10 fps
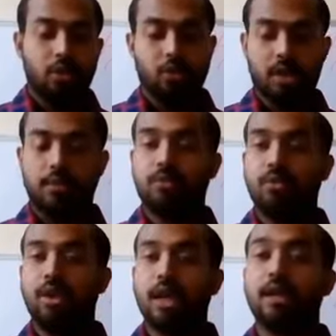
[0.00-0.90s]
Total
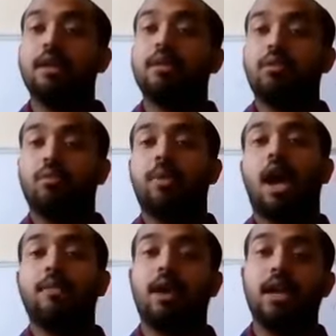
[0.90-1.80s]
food grain
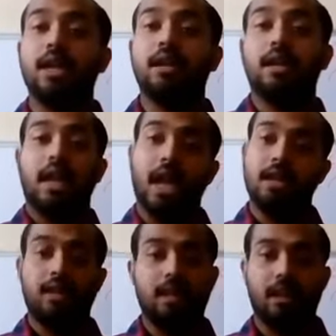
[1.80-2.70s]

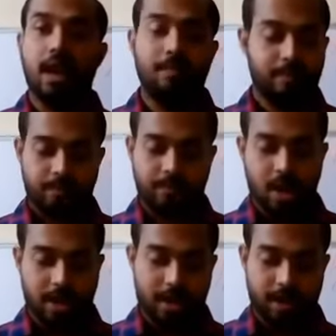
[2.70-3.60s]
518 gram
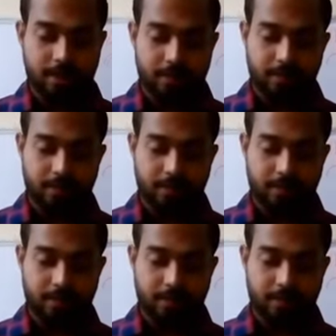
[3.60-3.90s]
per day.